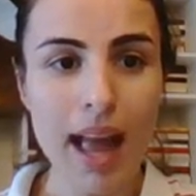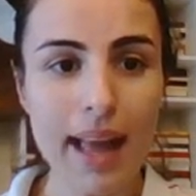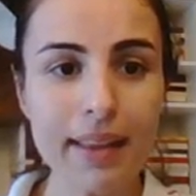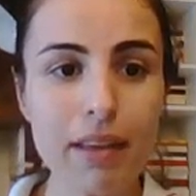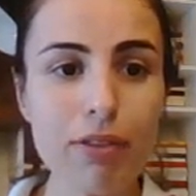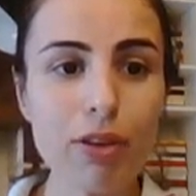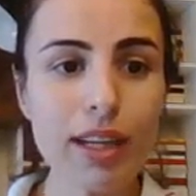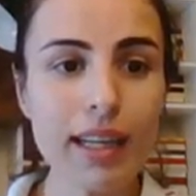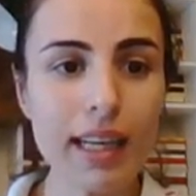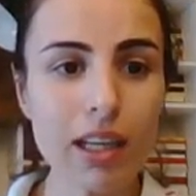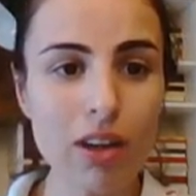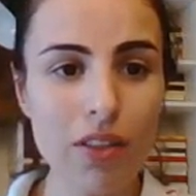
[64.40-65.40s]
And if you
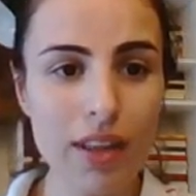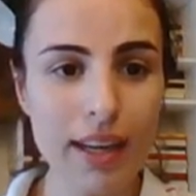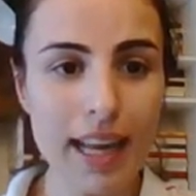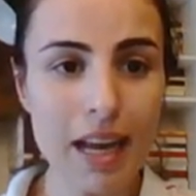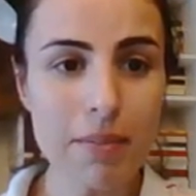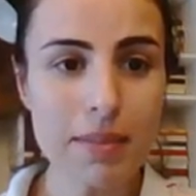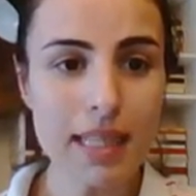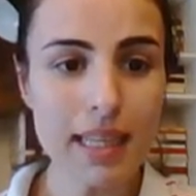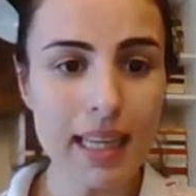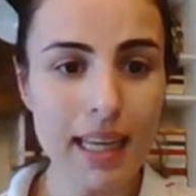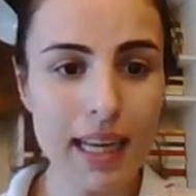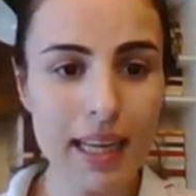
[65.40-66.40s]
click on the names
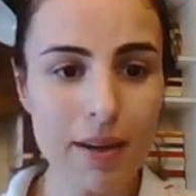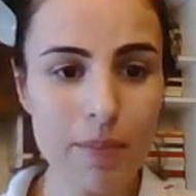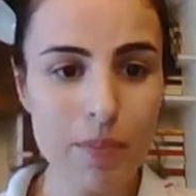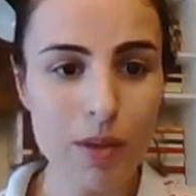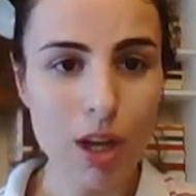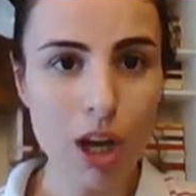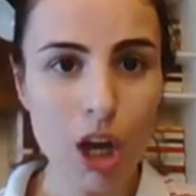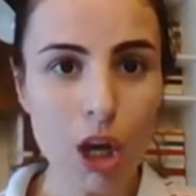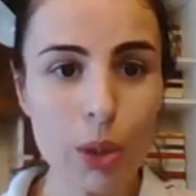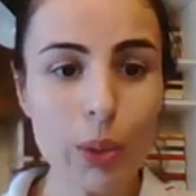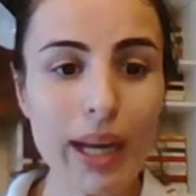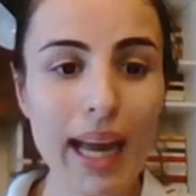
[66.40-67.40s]
in here,
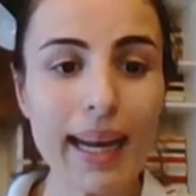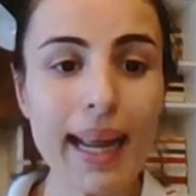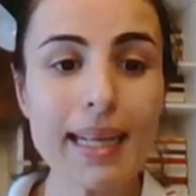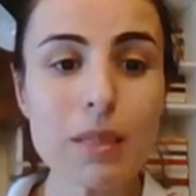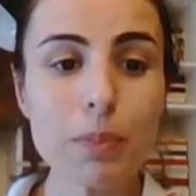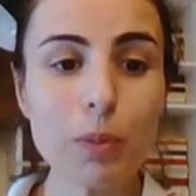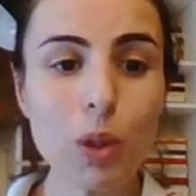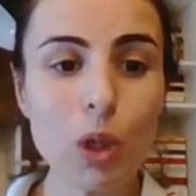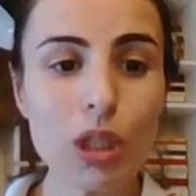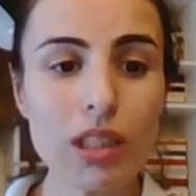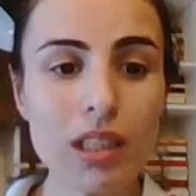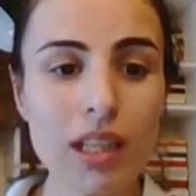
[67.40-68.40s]
you can
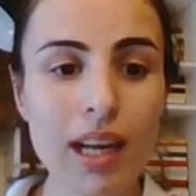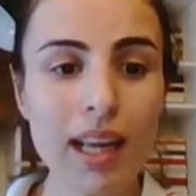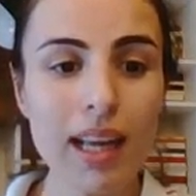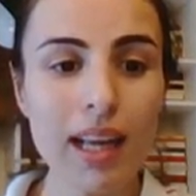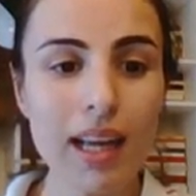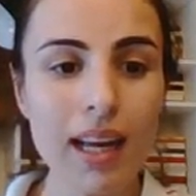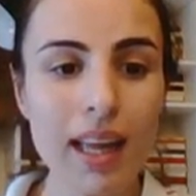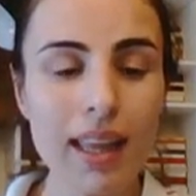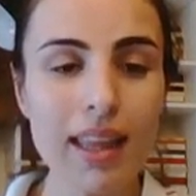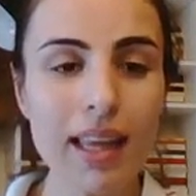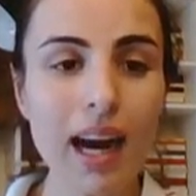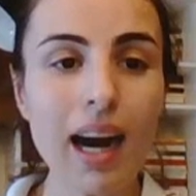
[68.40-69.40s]
explore
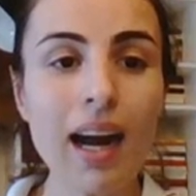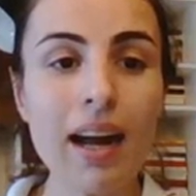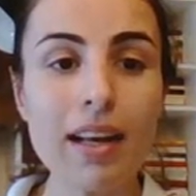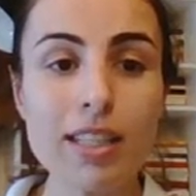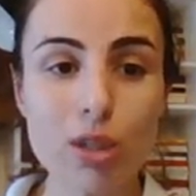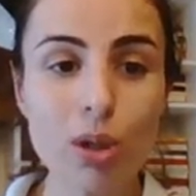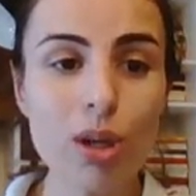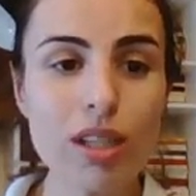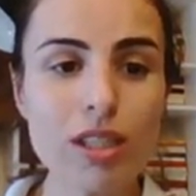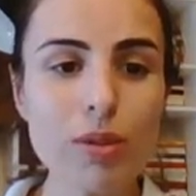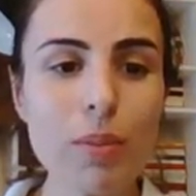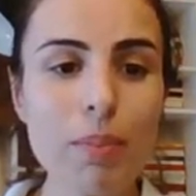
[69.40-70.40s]
the
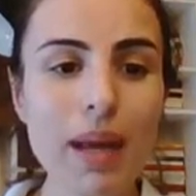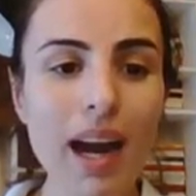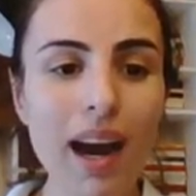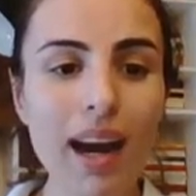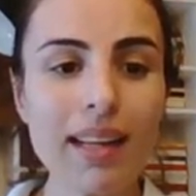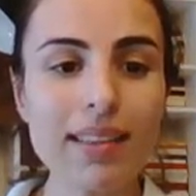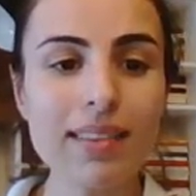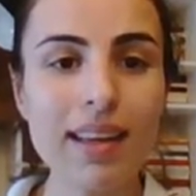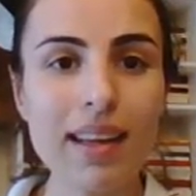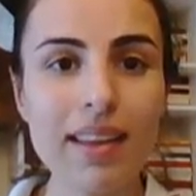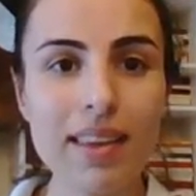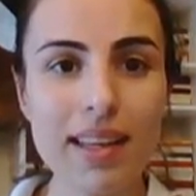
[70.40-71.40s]
stores behind
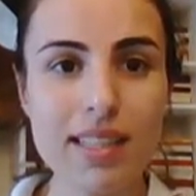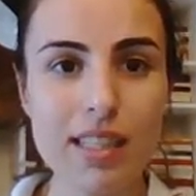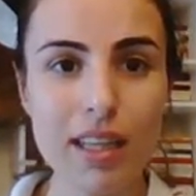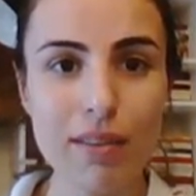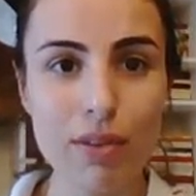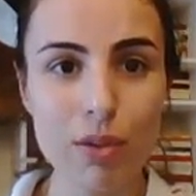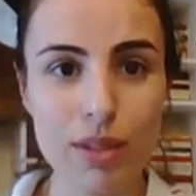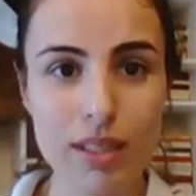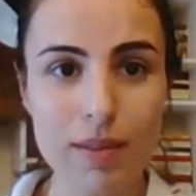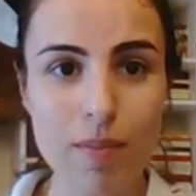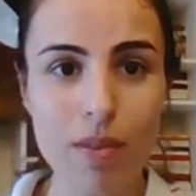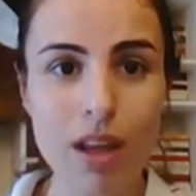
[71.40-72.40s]
these reviews.
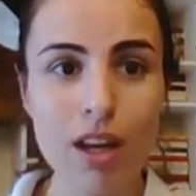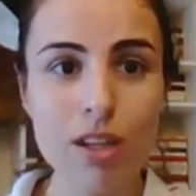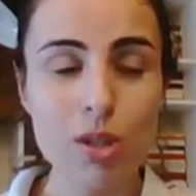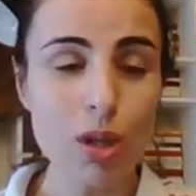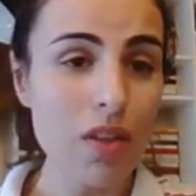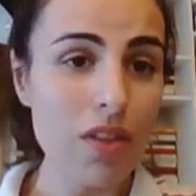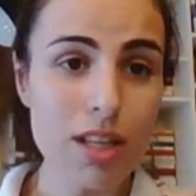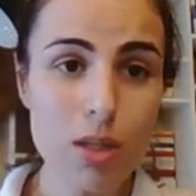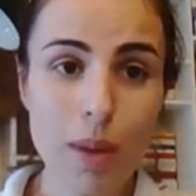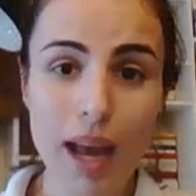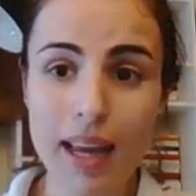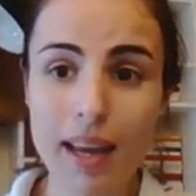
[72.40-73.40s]
So in this
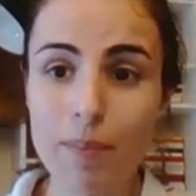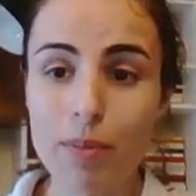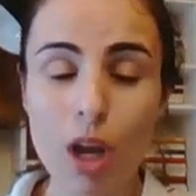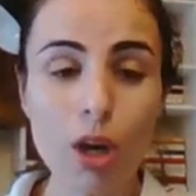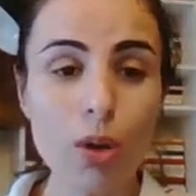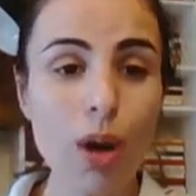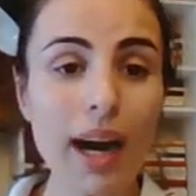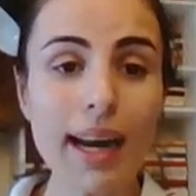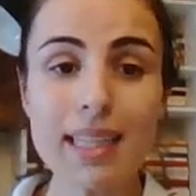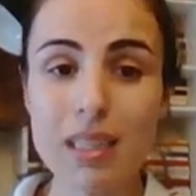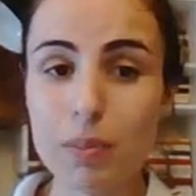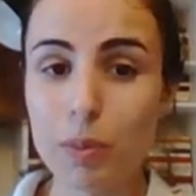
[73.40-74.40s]
way, you are
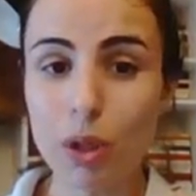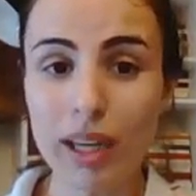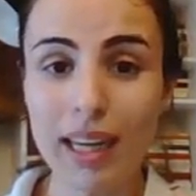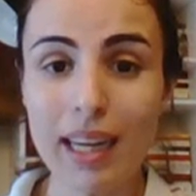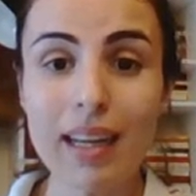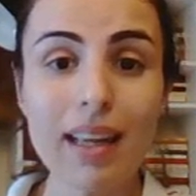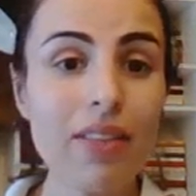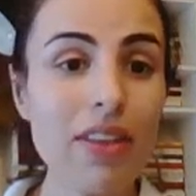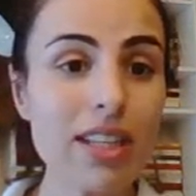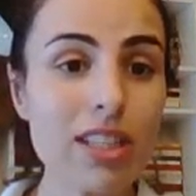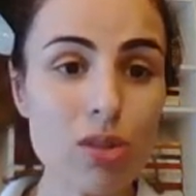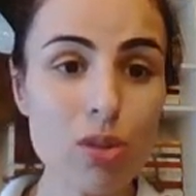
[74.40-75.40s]
exploring
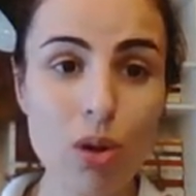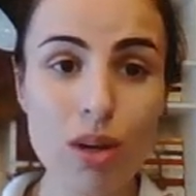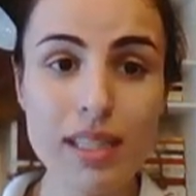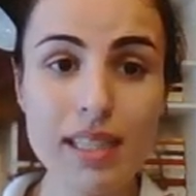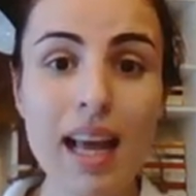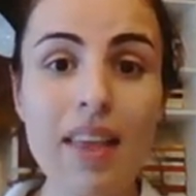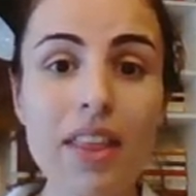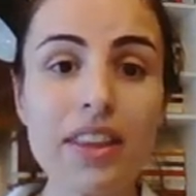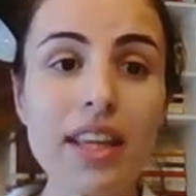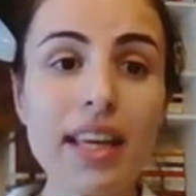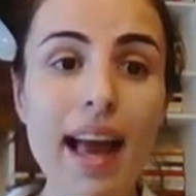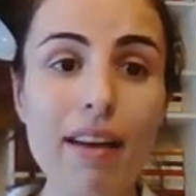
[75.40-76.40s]
the stores that
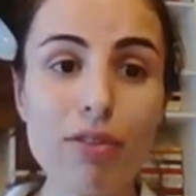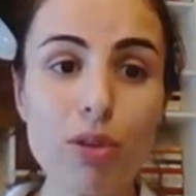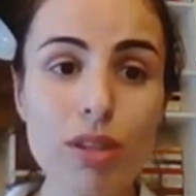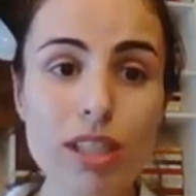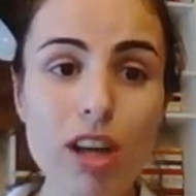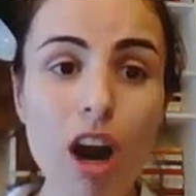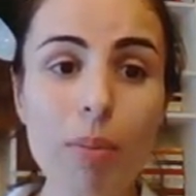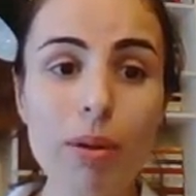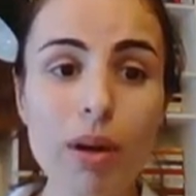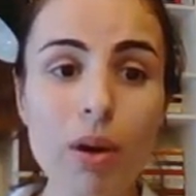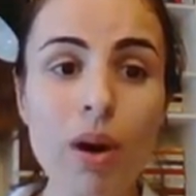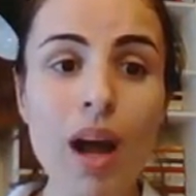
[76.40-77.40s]
they have used
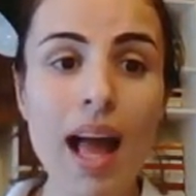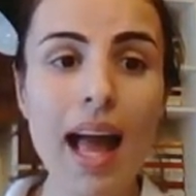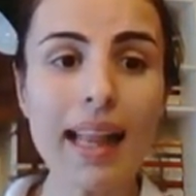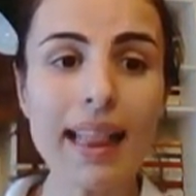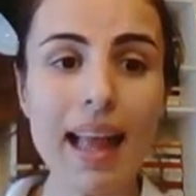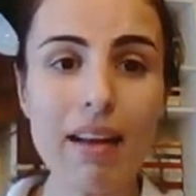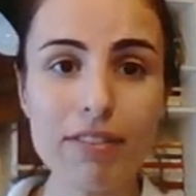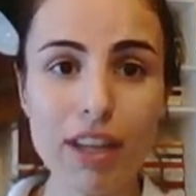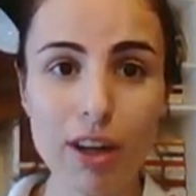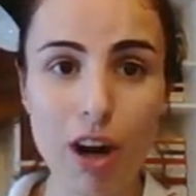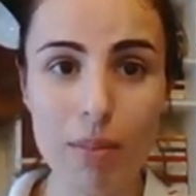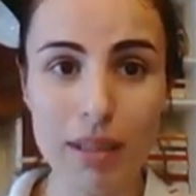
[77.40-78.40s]
Oberlo and left a
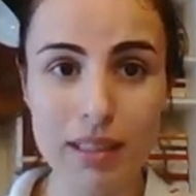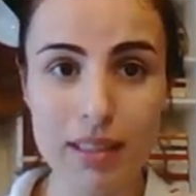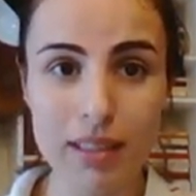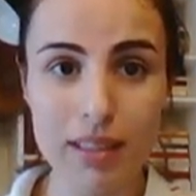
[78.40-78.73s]
comment.